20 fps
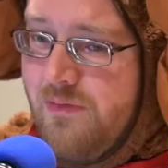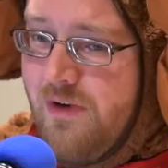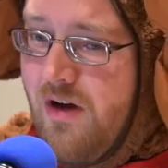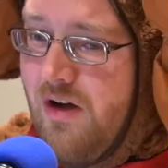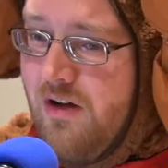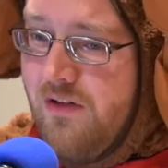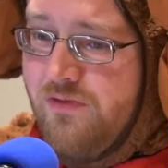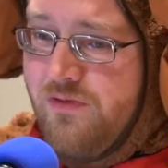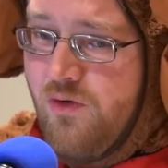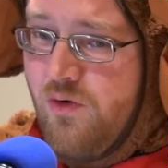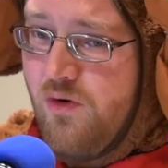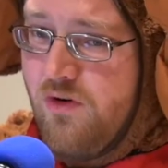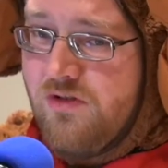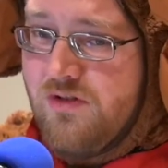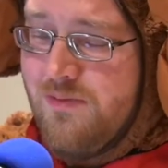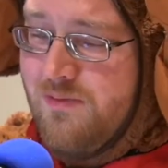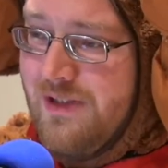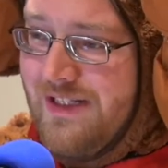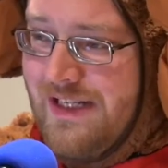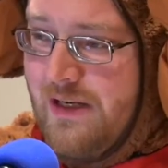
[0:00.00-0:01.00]
all for
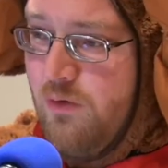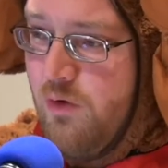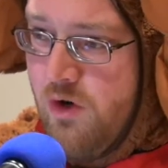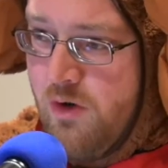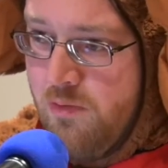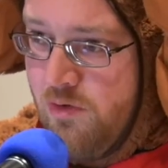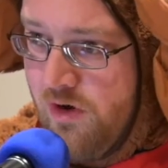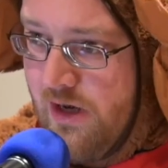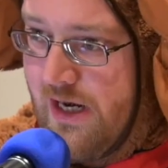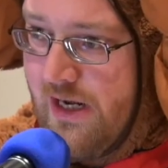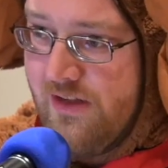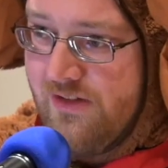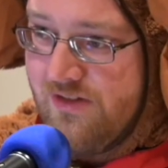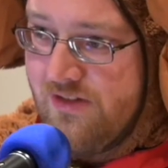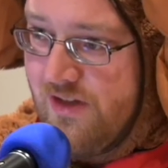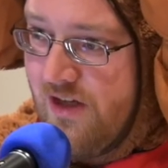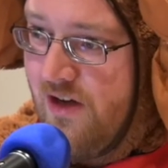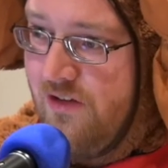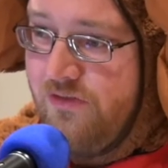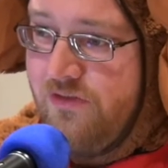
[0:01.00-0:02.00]
some newer brand
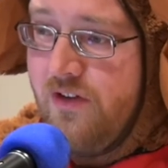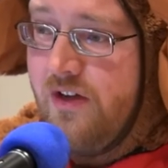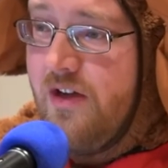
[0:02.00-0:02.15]
stuff.